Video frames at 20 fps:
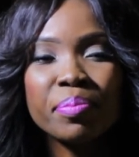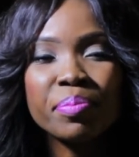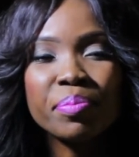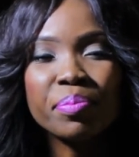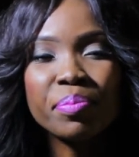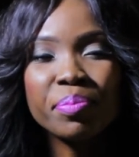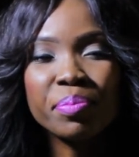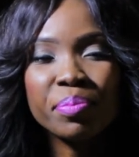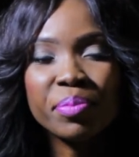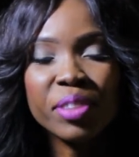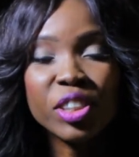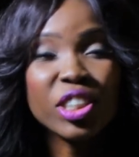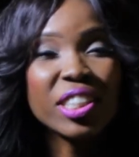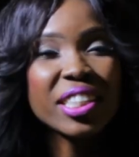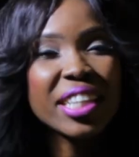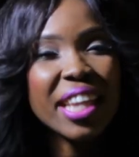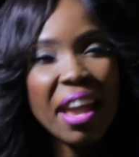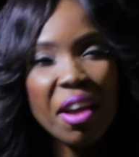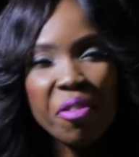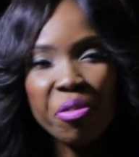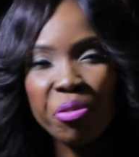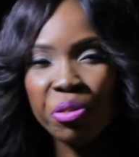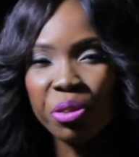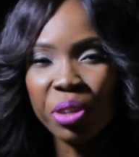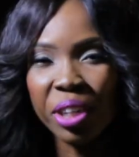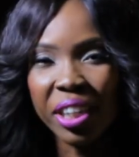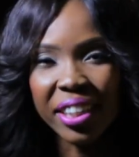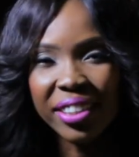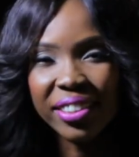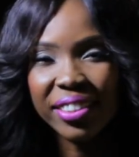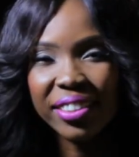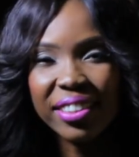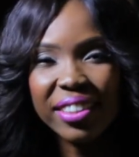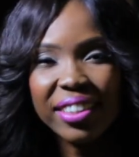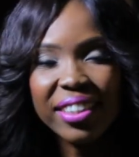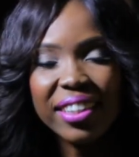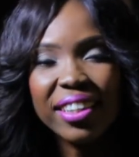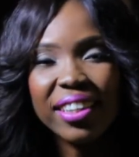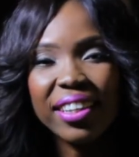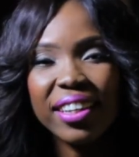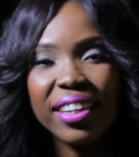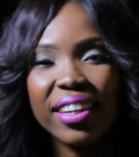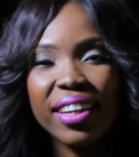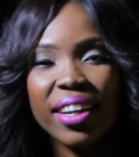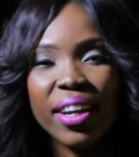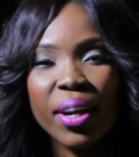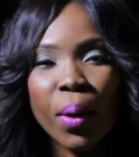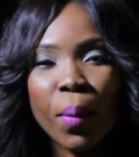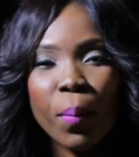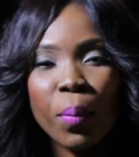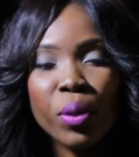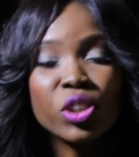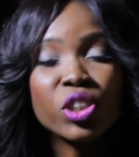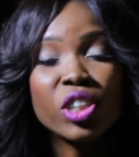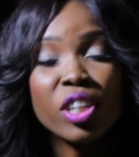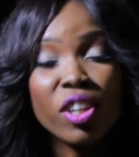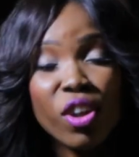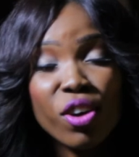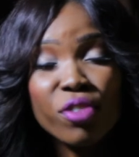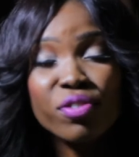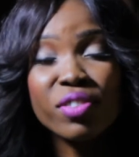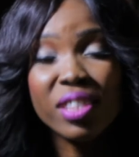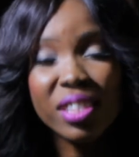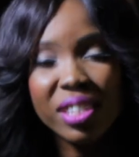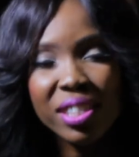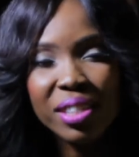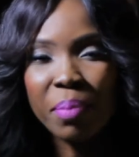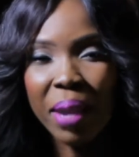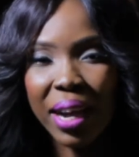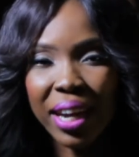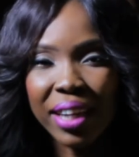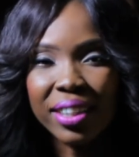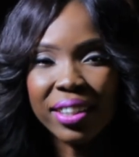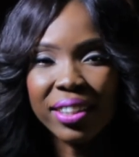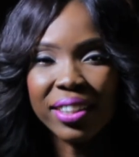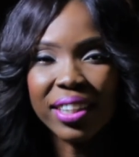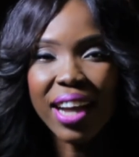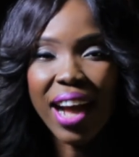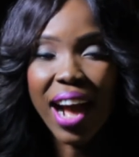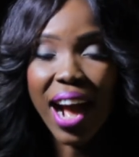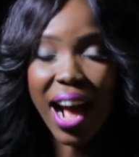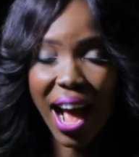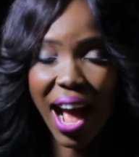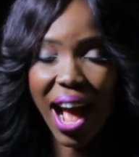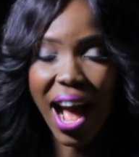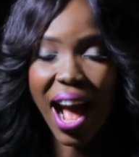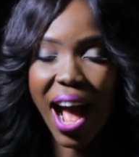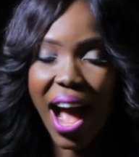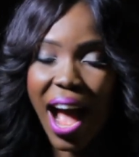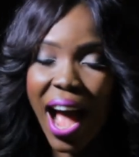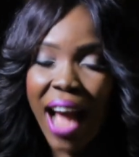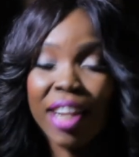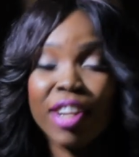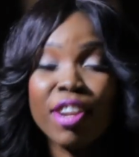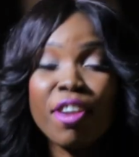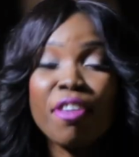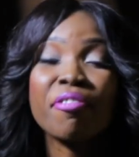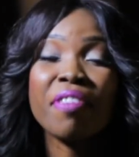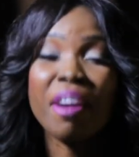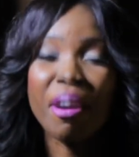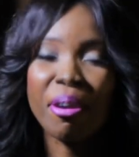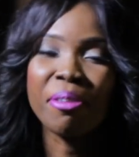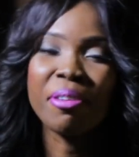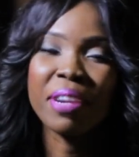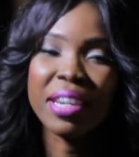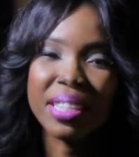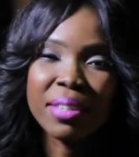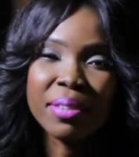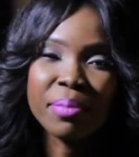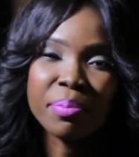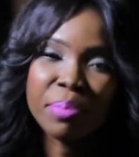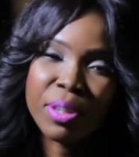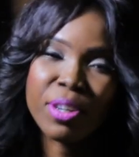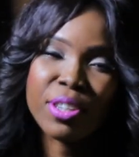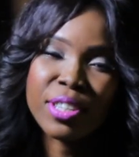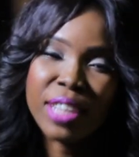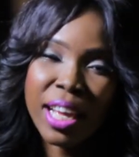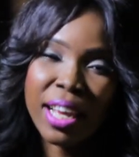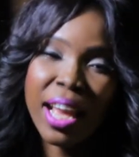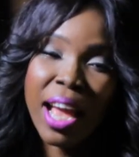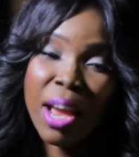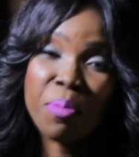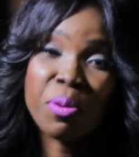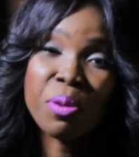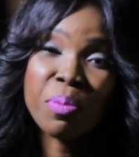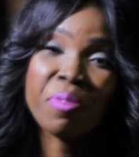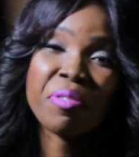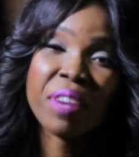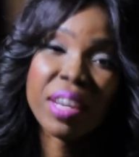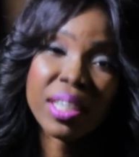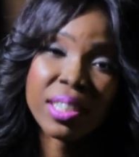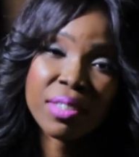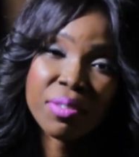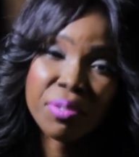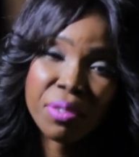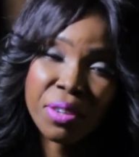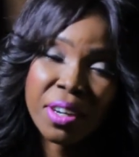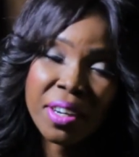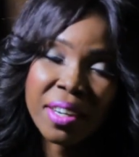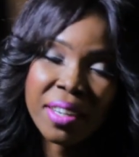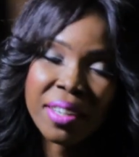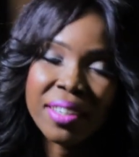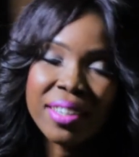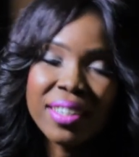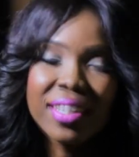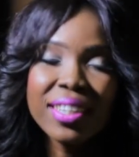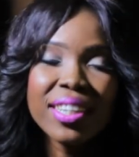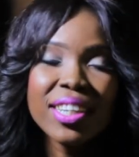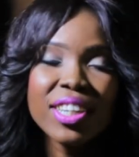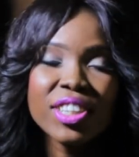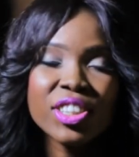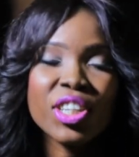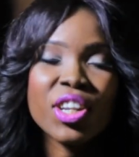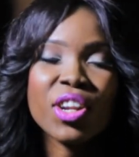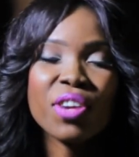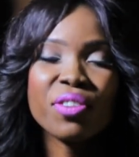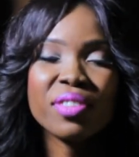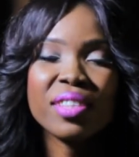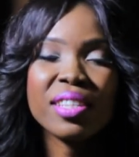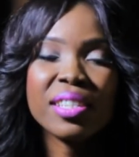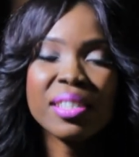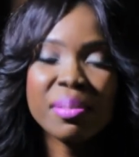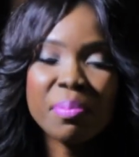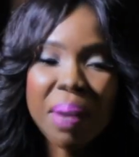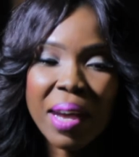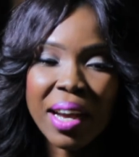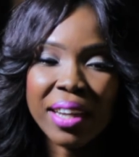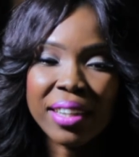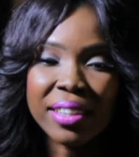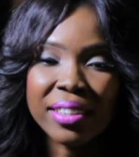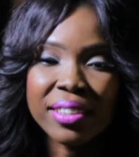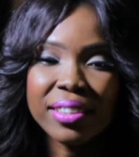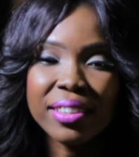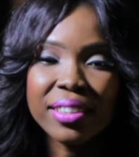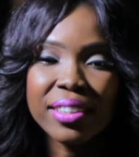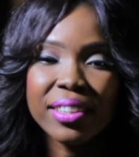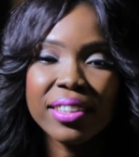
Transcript: hmm, she's carefree, but she loves this man. I love her already because I, I will be fighting for her. She loves this man.